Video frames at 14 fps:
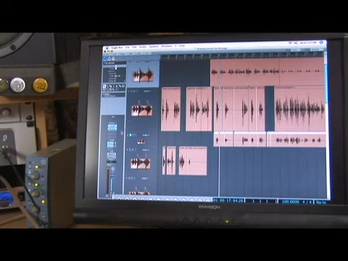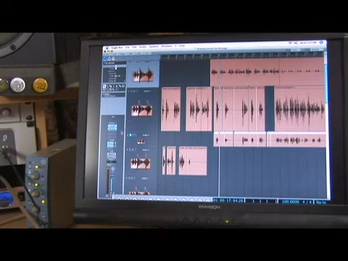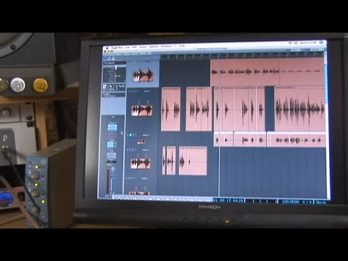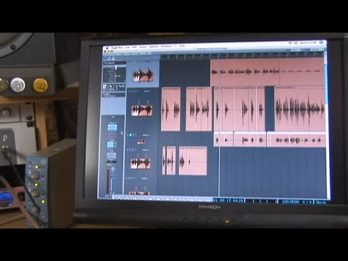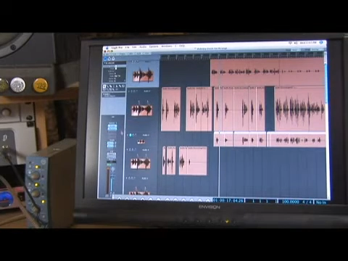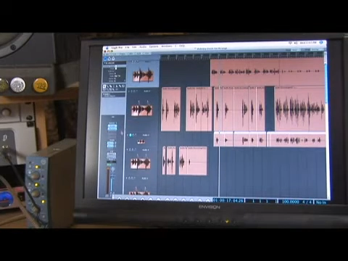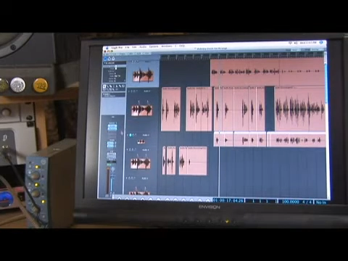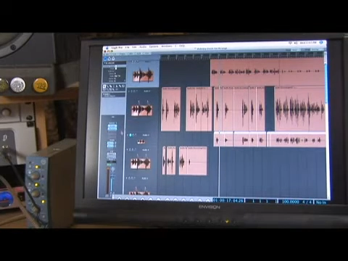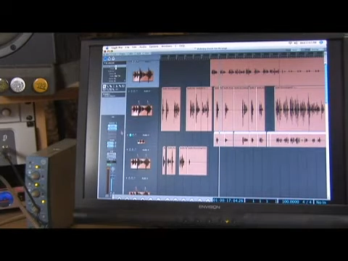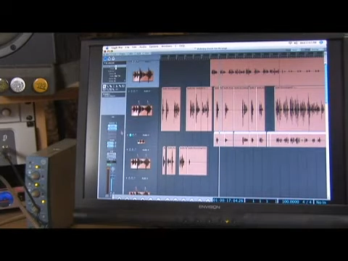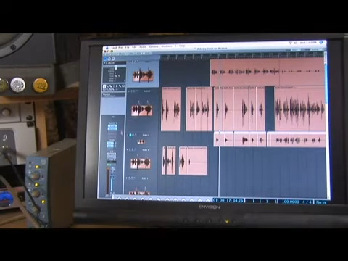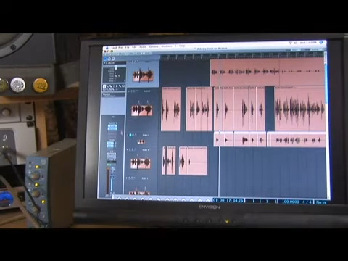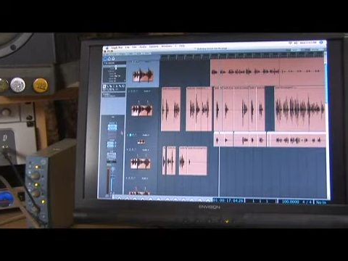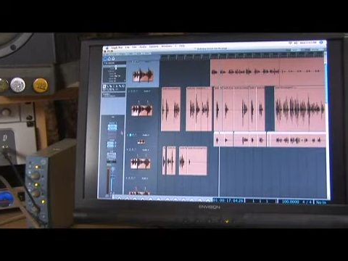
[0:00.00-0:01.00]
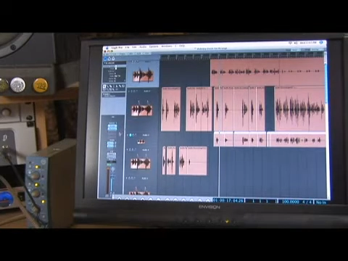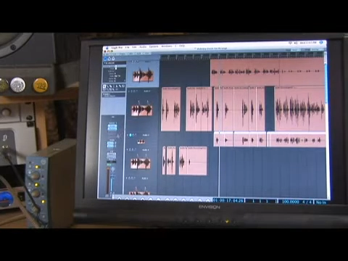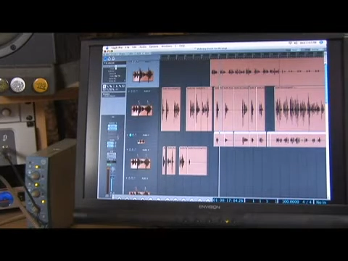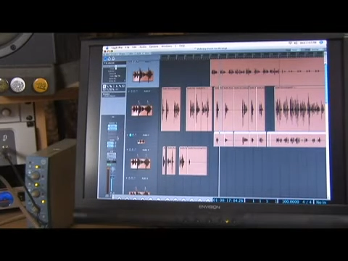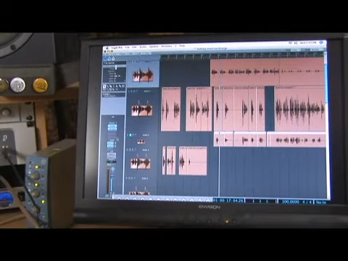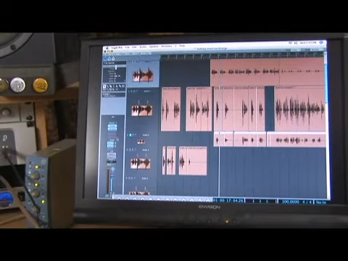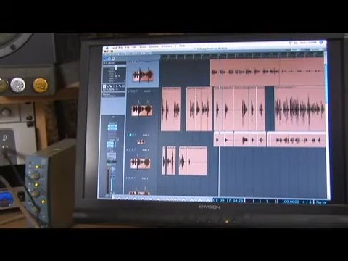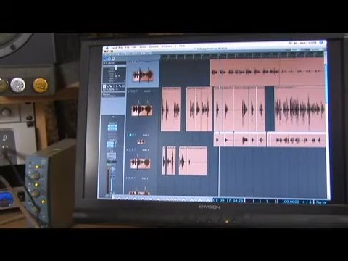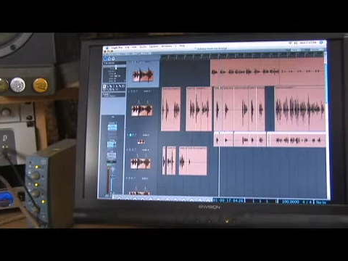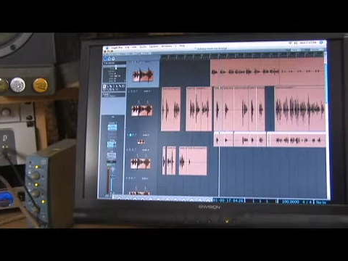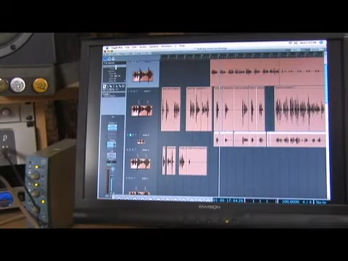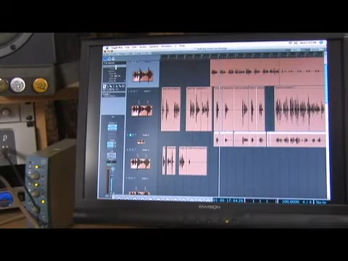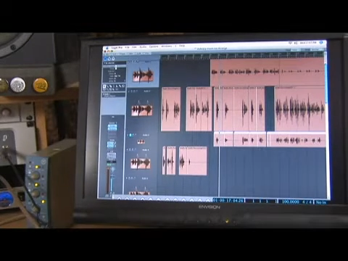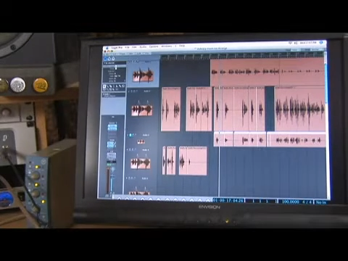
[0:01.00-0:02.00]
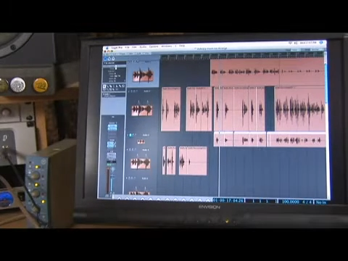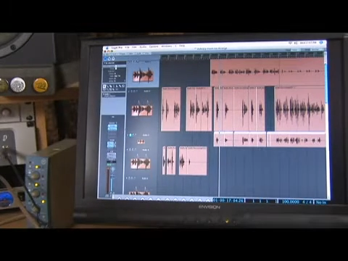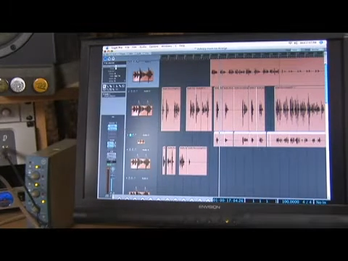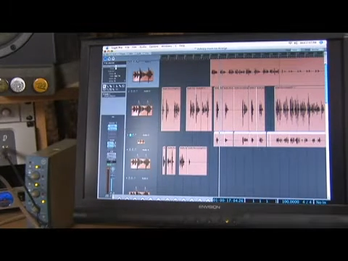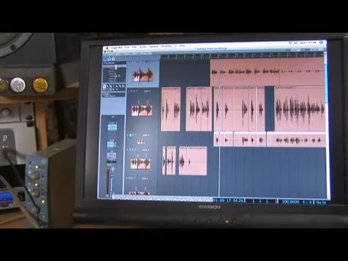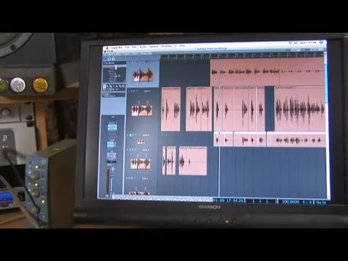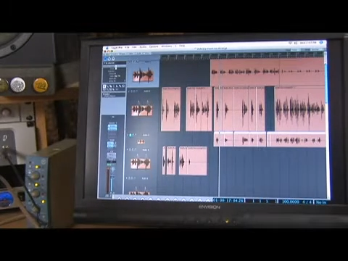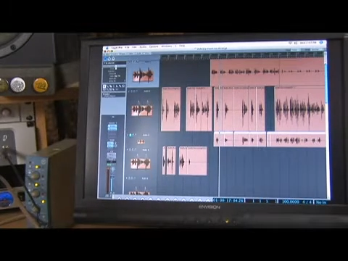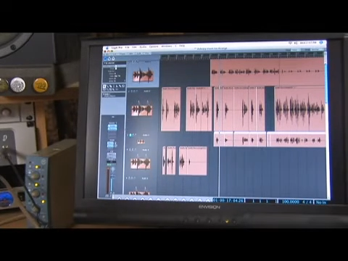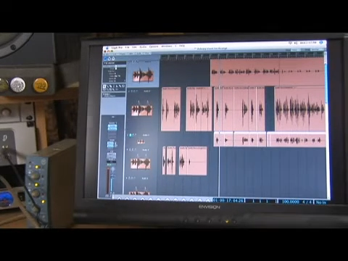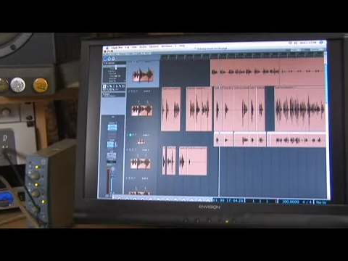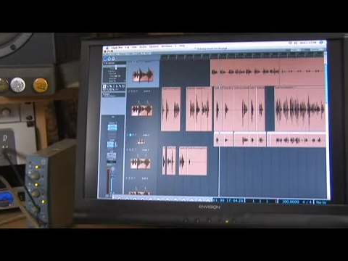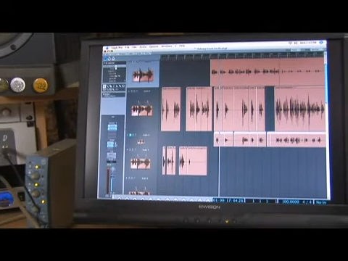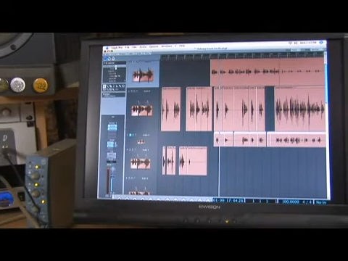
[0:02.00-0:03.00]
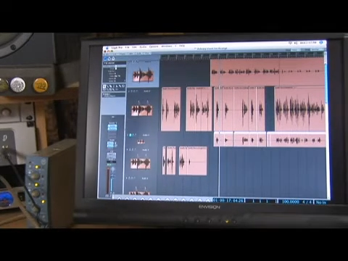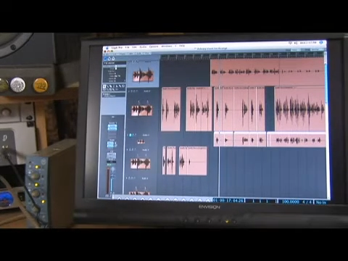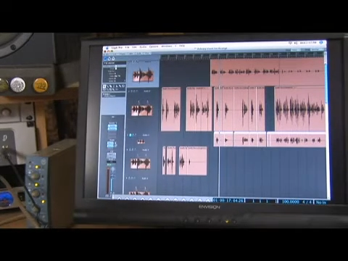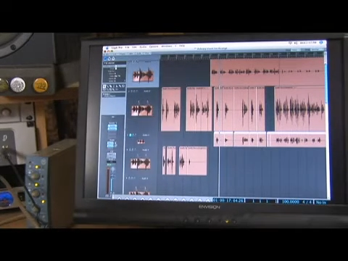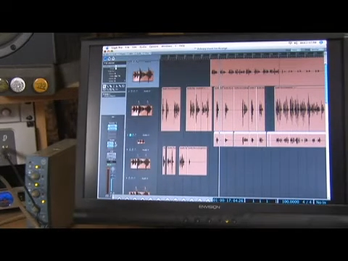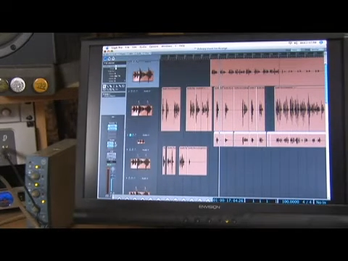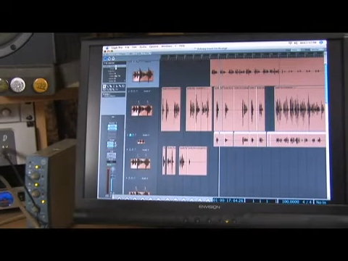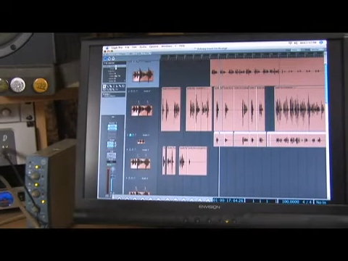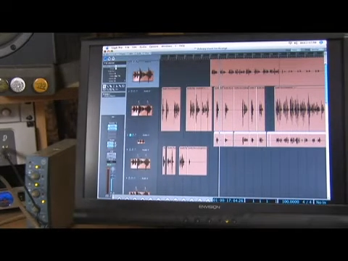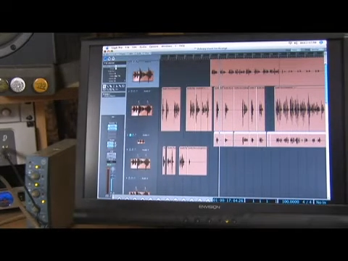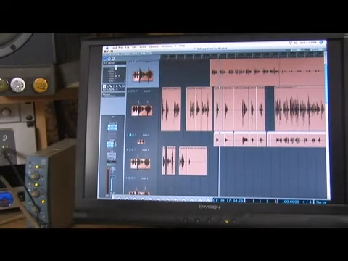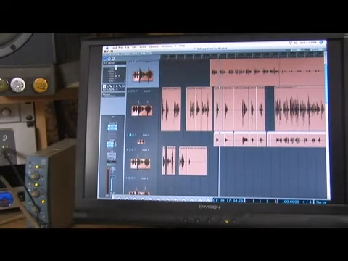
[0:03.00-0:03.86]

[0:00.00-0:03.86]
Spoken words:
[unreadable: no face in view]